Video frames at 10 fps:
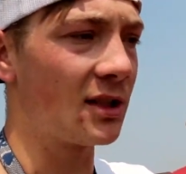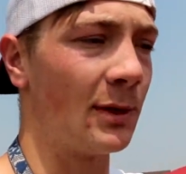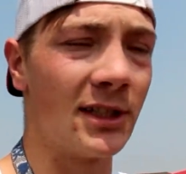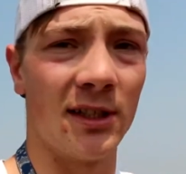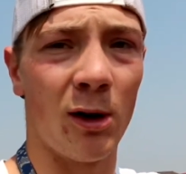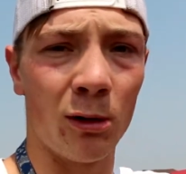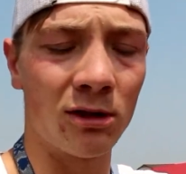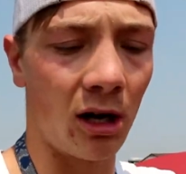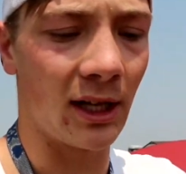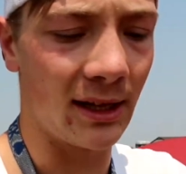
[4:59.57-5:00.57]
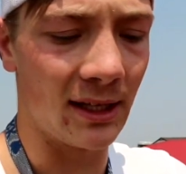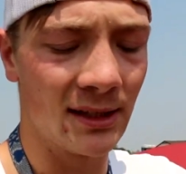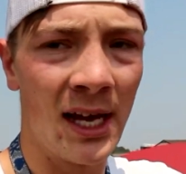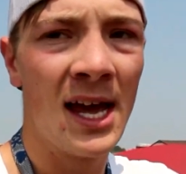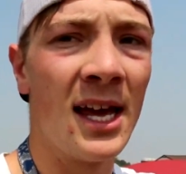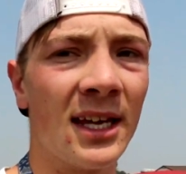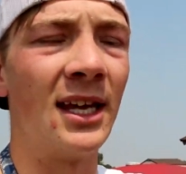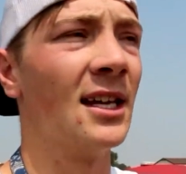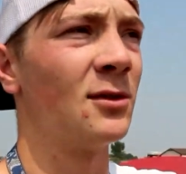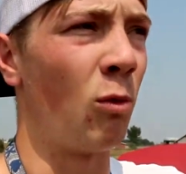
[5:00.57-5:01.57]
especially an old car like this,
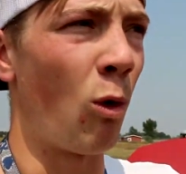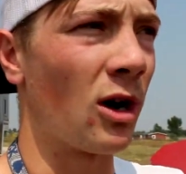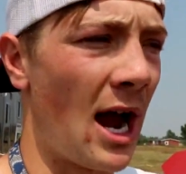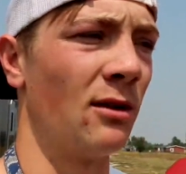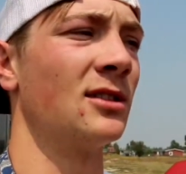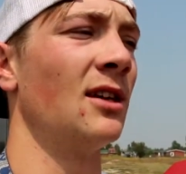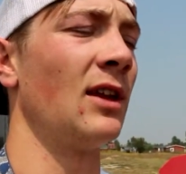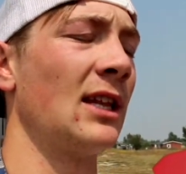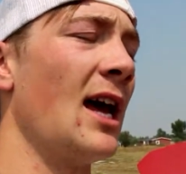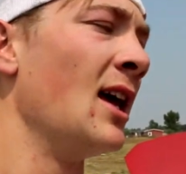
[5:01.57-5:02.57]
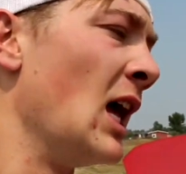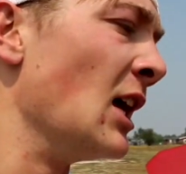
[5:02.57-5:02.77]
gets wore out and stuff like that.